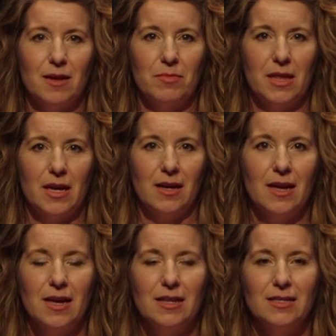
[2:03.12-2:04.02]
something
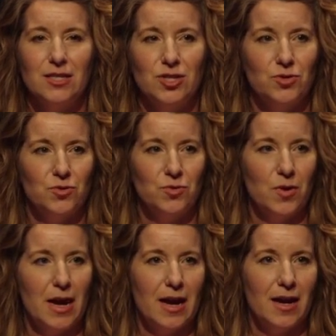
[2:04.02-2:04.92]

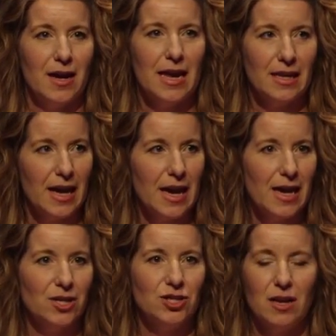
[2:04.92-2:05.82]
to
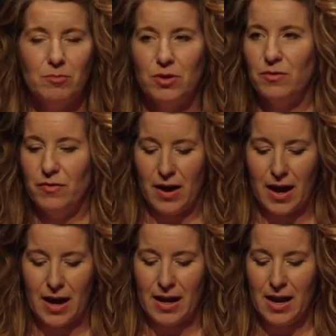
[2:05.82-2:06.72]
engage and
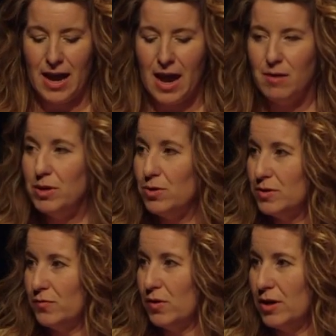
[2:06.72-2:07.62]
beautify and be
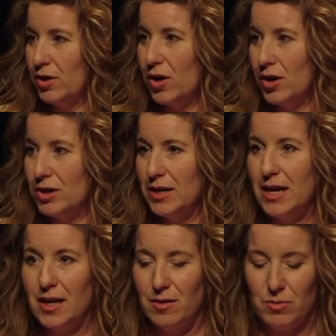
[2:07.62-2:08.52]
useful in our garden
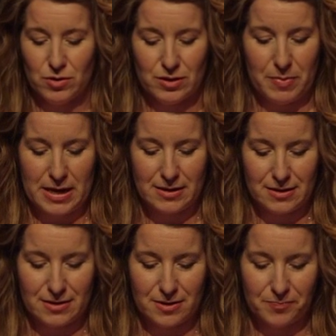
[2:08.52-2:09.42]
and communal
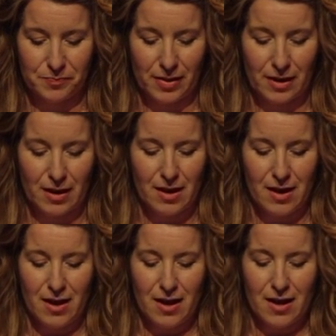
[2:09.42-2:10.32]
spaces.
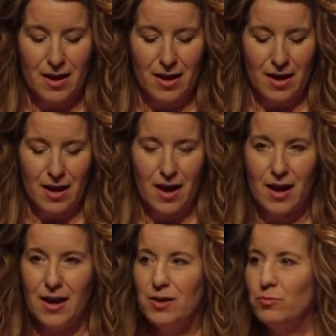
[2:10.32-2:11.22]

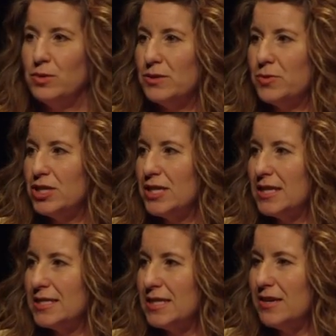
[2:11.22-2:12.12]
It was originally
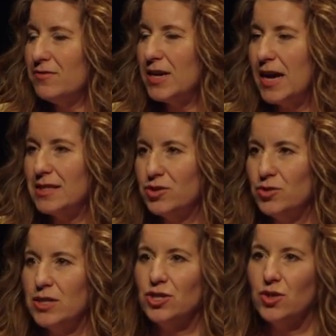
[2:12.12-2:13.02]
conceived as a
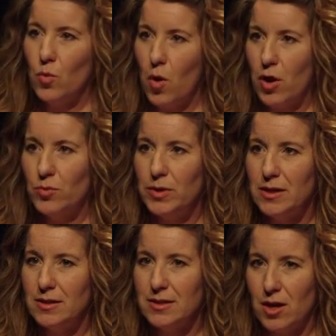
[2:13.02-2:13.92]
traditional water
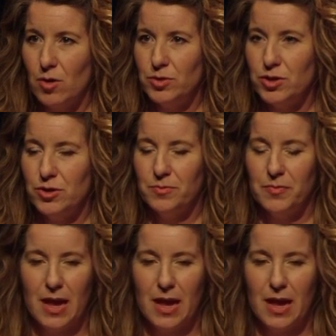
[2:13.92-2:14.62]
wheel sculpture,